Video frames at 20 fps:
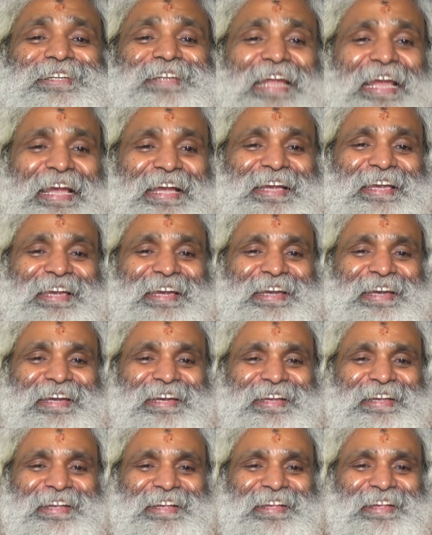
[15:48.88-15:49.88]
neck.
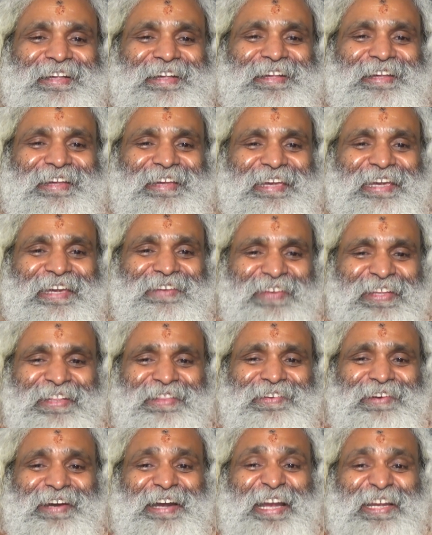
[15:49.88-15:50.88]
Even
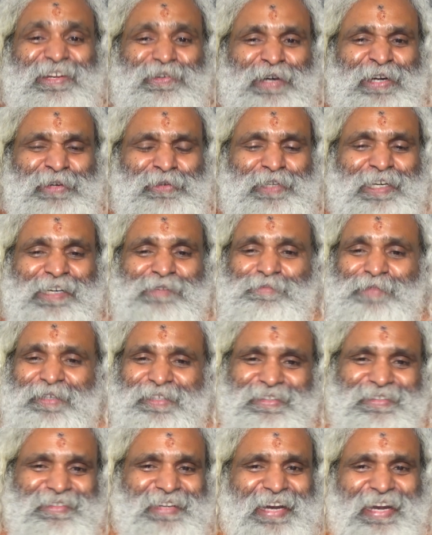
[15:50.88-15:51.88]
though I want to have,
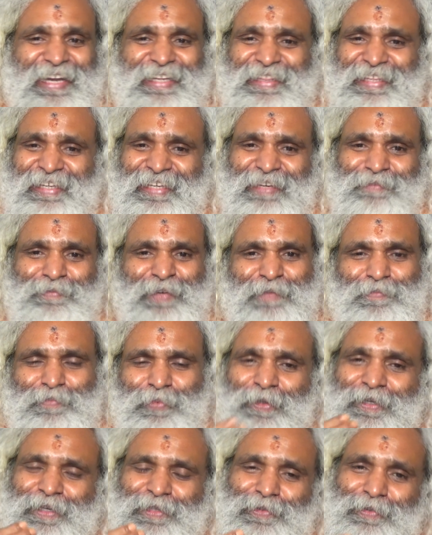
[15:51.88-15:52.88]
but I think if I
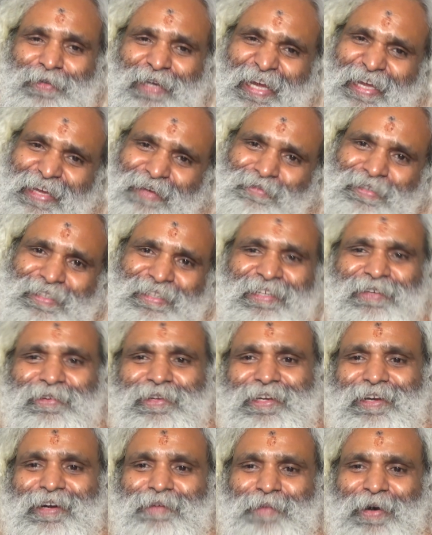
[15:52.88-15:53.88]
put Rasagolla, everything
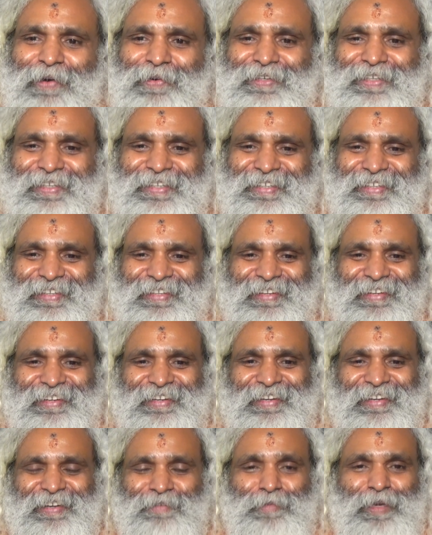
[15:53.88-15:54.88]
will come out.
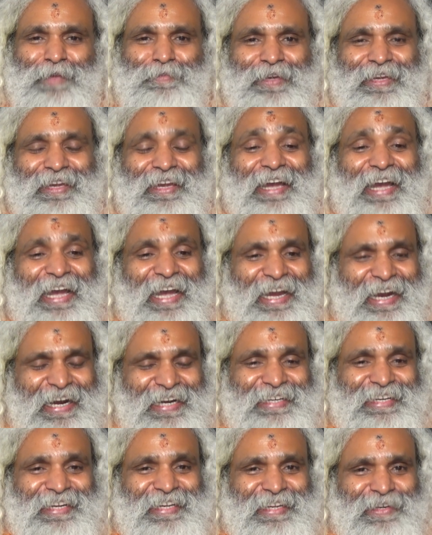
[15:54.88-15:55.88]
Maybe I
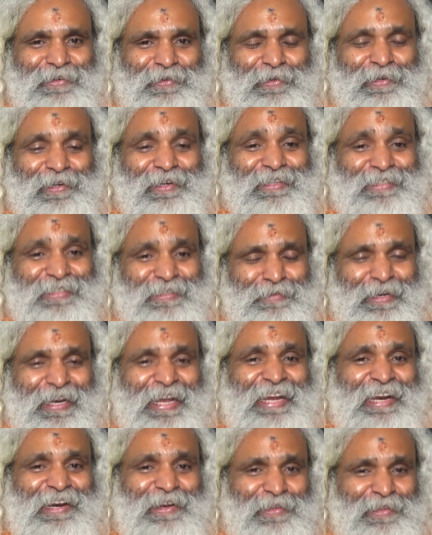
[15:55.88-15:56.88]
had taken you know,
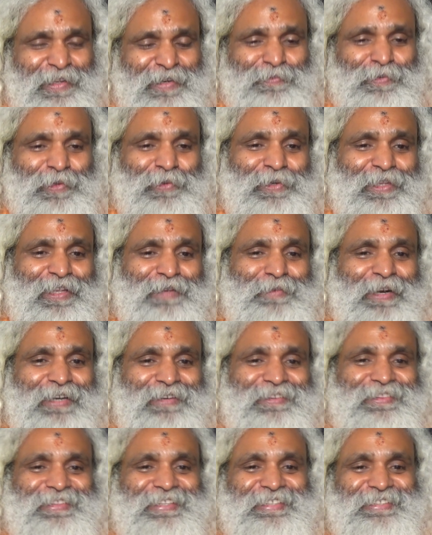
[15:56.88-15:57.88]
Rasamalai and other few other
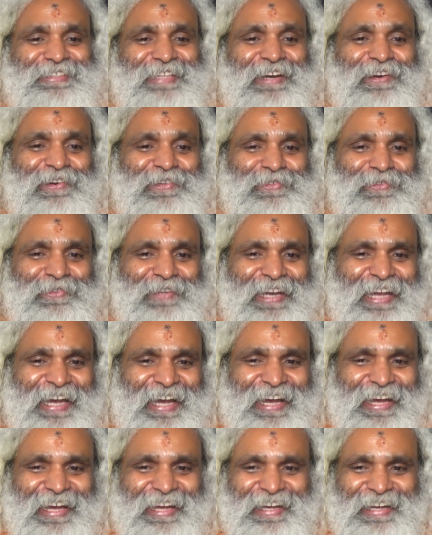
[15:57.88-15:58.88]
better things than Rasagolla.
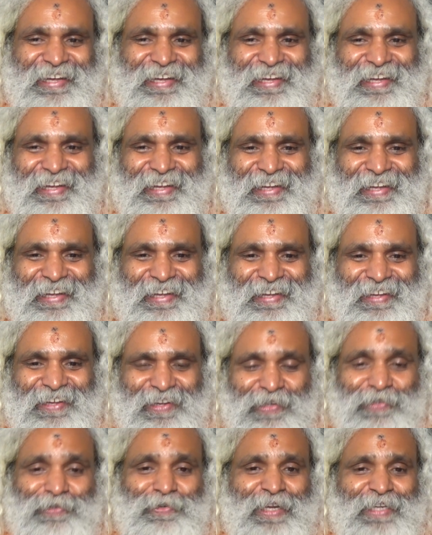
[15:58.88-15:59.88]

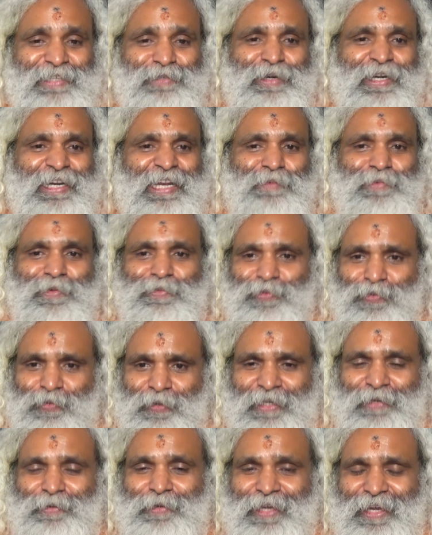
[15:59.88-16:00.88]
Rasgulla is one type of
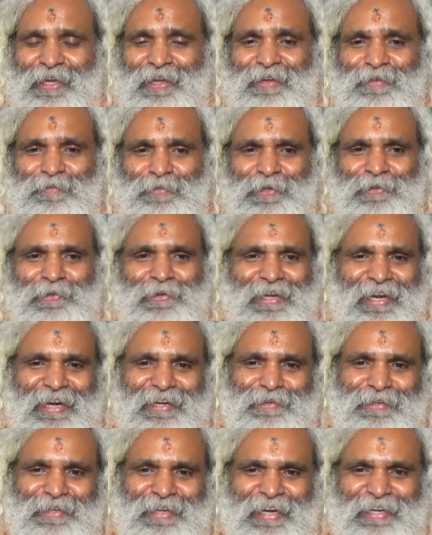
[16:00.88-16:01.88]
sweet, okay? For your
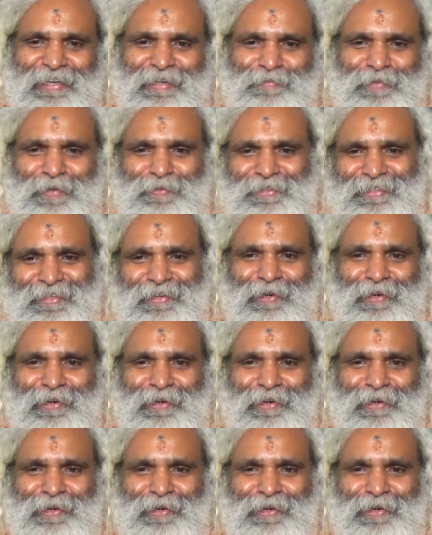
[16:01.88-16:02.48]
kind, kind information,